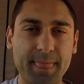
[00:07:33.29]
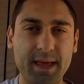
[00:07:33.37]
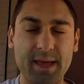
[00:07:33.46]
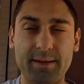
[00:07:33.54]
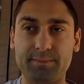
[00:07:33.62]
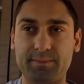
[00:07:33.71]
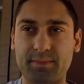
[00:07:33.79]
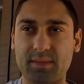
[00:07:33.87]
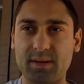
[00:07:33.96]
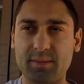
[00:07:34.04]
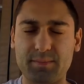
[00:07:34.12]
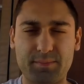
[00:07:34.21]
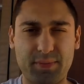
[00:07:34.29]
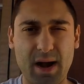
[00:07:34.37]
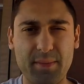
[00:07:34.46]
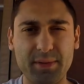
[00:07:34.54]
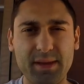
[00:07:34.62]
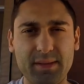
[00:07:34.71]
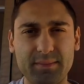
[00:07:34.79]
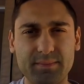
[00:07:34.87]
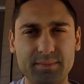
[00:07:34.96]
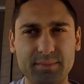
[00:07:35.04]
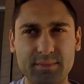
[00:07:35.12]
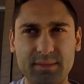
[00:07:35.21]
and probably
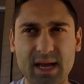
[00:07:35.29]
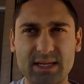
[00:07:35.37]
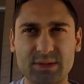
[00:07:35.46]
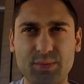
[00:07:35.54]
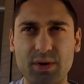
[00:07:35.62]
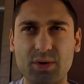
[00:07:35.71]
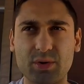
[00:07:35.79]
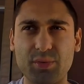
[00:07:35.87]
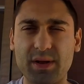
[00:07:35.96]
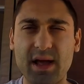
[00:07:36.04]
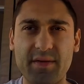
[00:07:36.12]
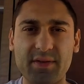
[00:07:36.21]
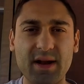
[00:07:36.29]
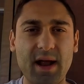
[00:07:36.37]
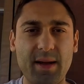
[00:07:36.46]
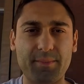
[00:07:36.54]
next week or the week after that,